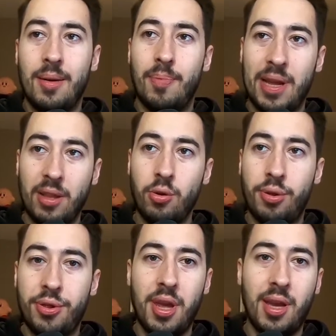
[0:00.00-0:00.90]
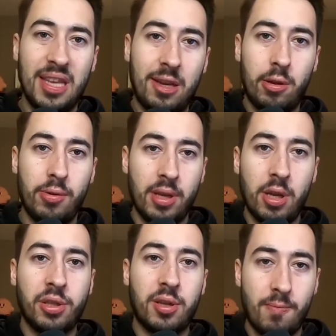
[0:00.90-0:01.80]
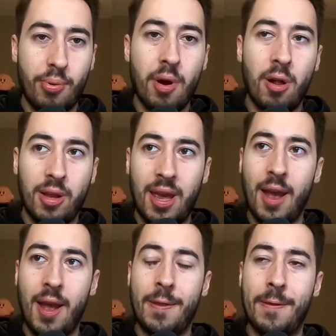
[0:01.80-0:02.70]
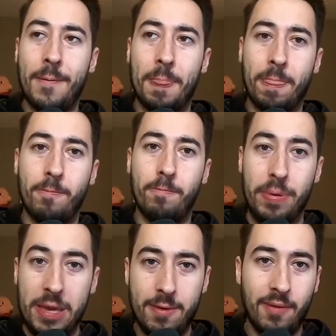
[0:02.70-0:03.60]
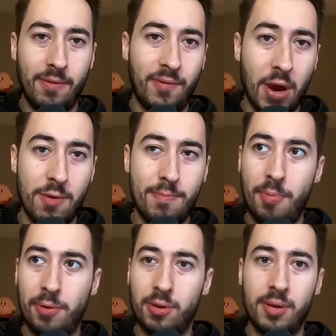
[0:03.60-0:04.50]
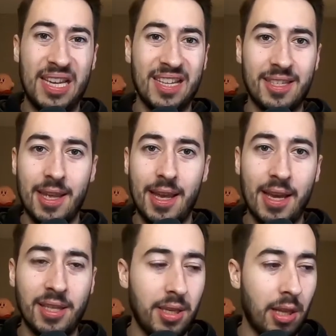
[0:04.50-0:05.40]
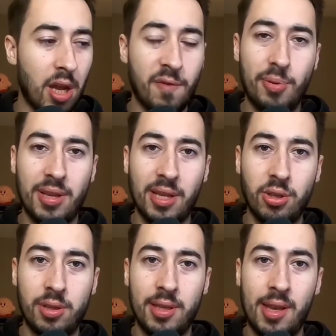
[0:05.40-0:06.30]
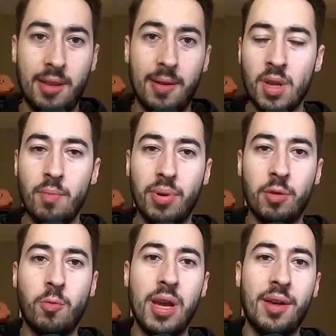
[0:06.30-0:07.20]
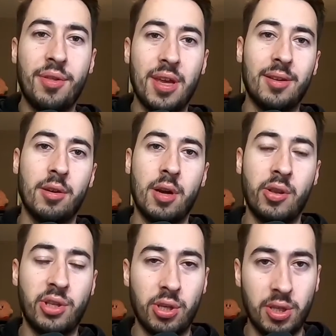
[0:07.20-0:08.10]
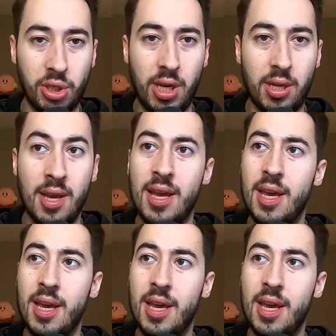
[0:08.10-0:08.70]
But I do think Nickelodeon All Star Brawl can be very popular because I see a lot of potential in it. But the way I think they're going to succeed